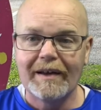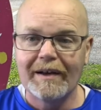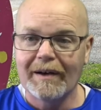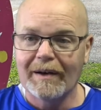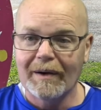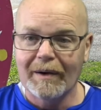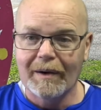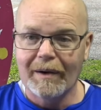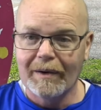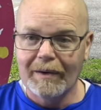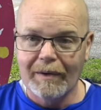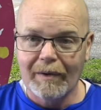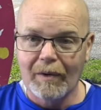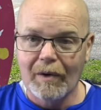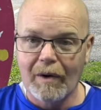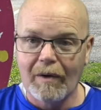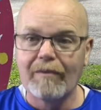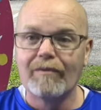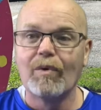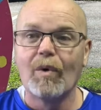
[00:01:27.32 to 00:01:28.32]

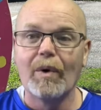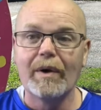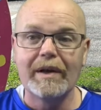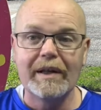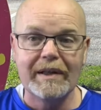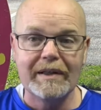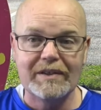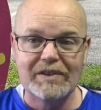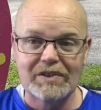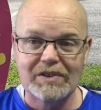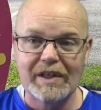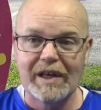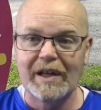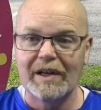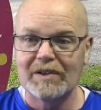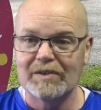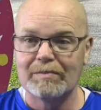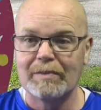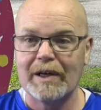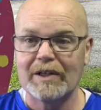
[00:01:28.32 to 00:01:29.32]
are avoiding sin
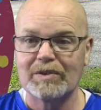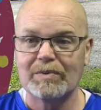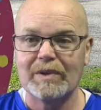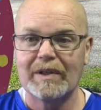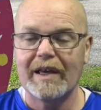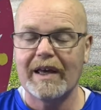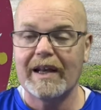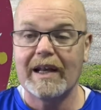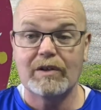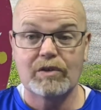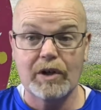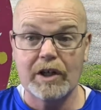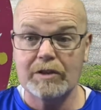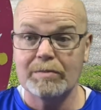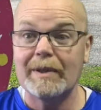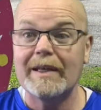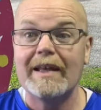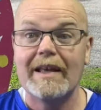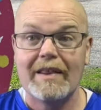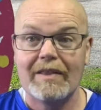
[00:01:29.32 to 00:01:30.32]
as best we can. And trust
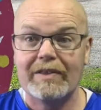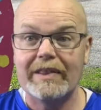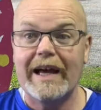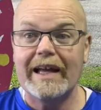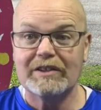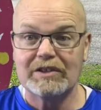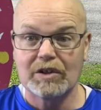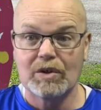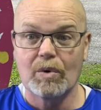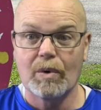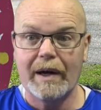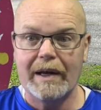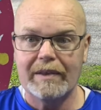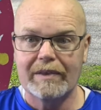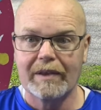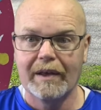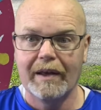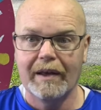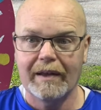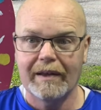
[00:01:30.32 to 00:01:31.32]
me, that's a great
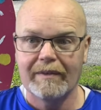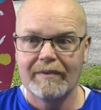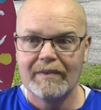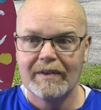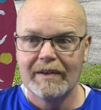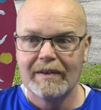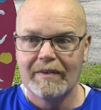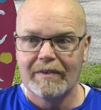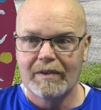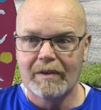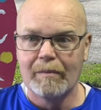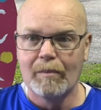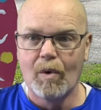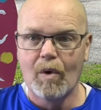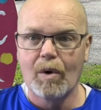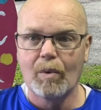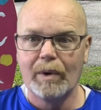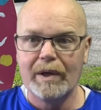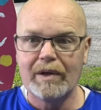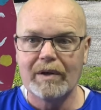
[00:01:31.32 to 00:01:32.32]
thing. The
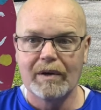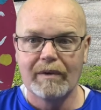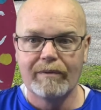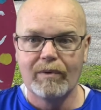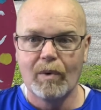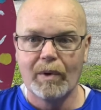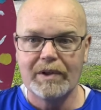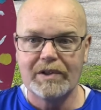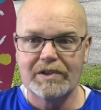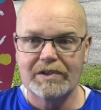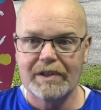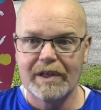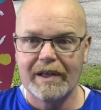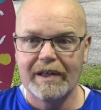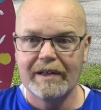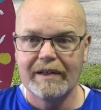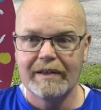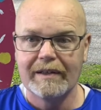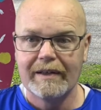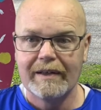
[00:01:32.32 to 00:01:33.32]
more we can avoid
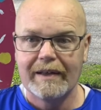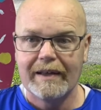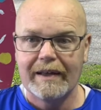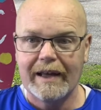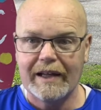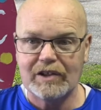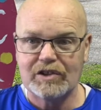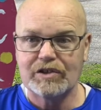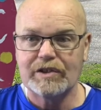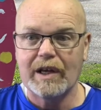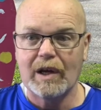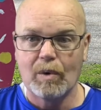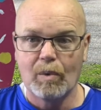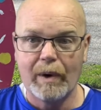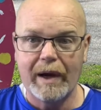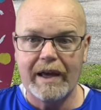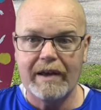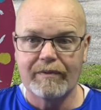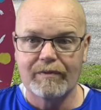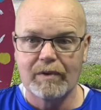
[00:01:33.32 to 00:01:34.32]
sin and stay
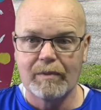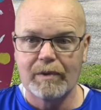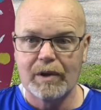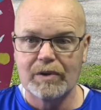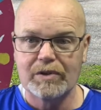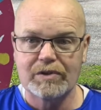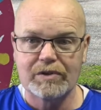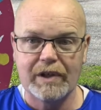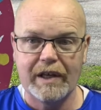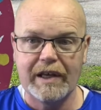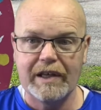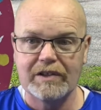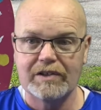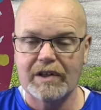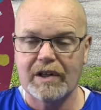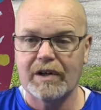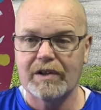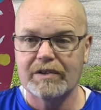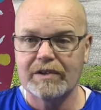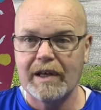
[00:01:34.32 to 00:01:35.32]
away from those things
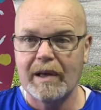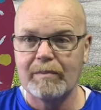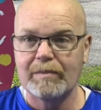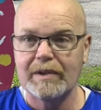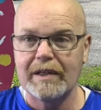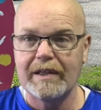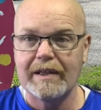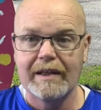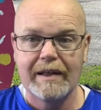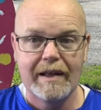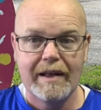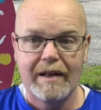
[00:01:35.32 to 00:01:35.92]
that are tempting,